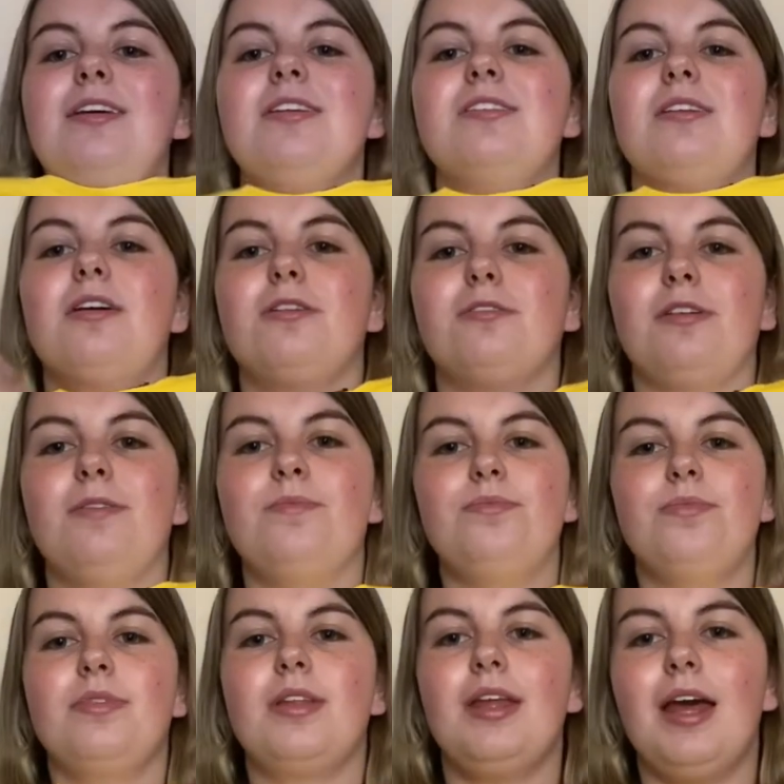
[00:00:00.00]
design of it.
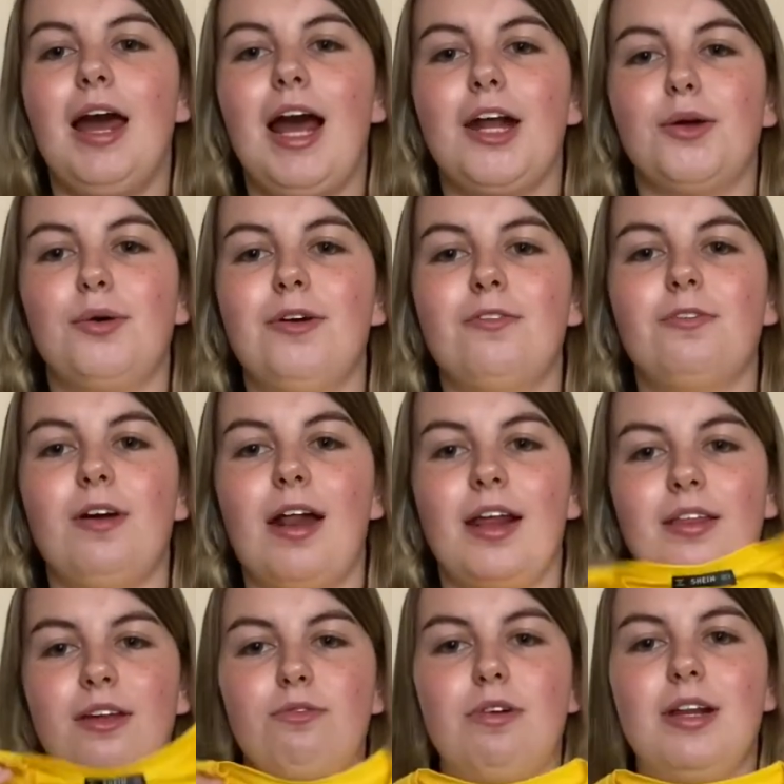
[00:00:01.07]
I don't have
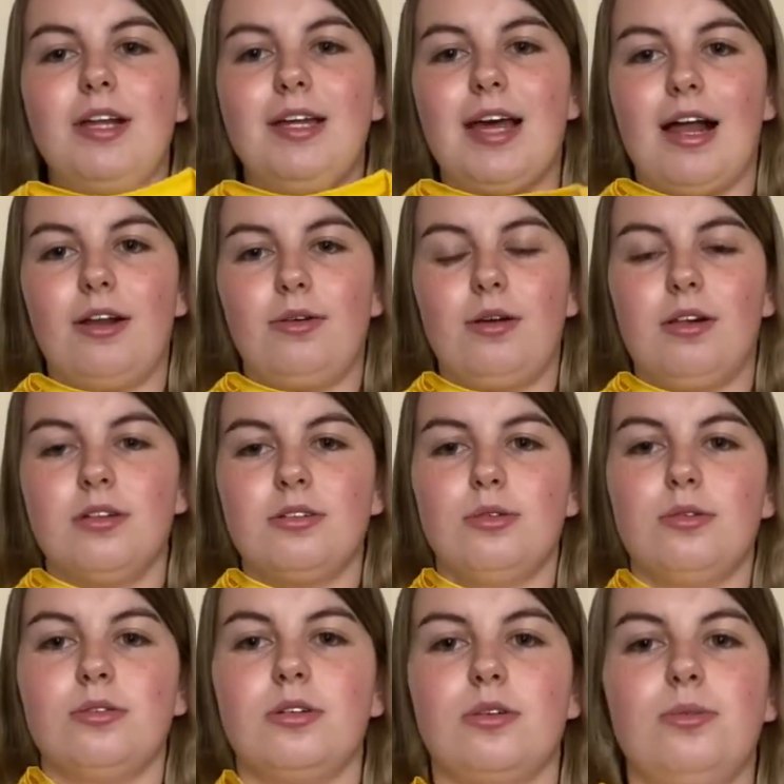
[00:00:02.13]
anything really yellow also,
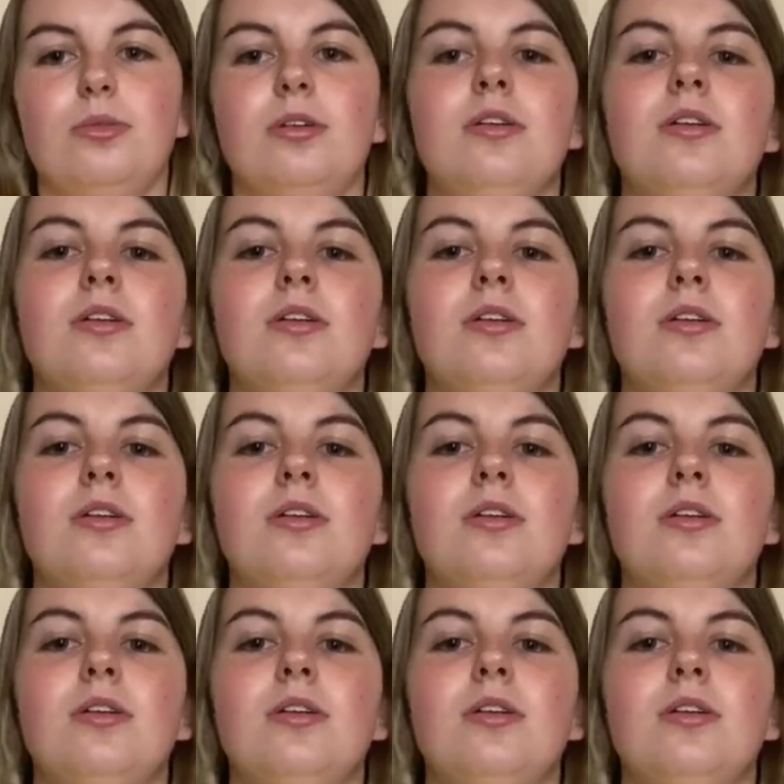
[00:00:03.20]
so